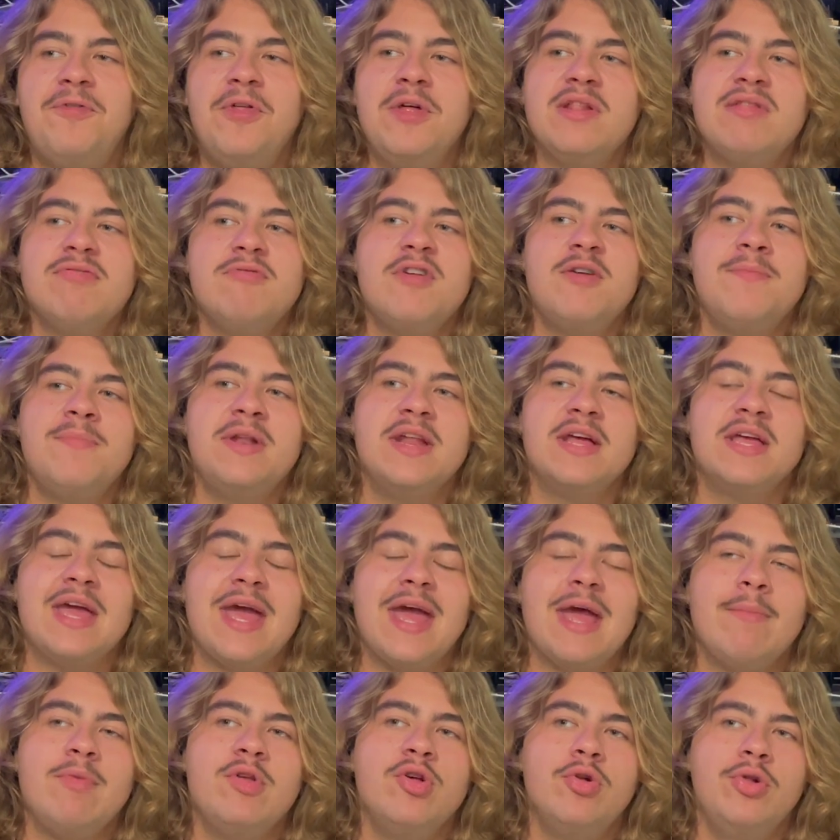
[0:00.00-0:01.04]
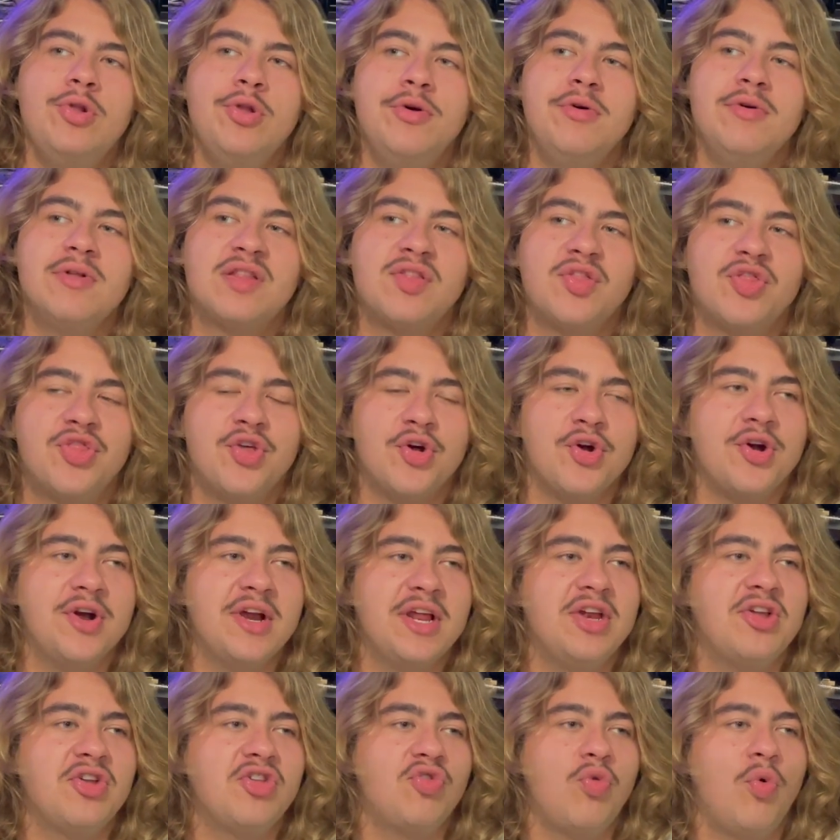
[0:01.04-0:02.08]
this would have been a game you lose
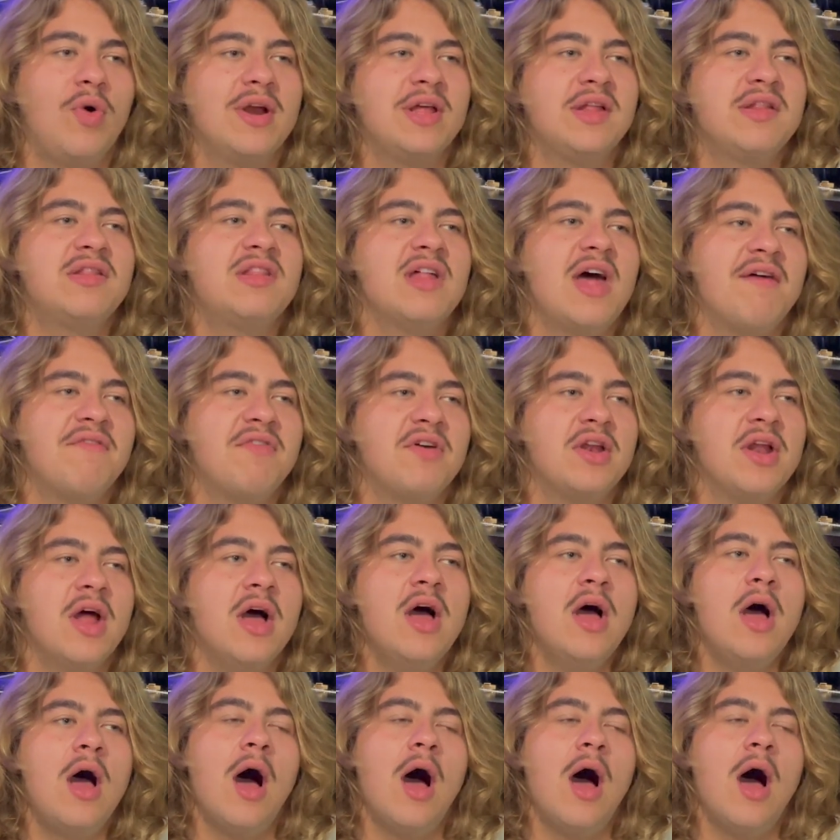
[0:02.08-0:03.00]
30-27,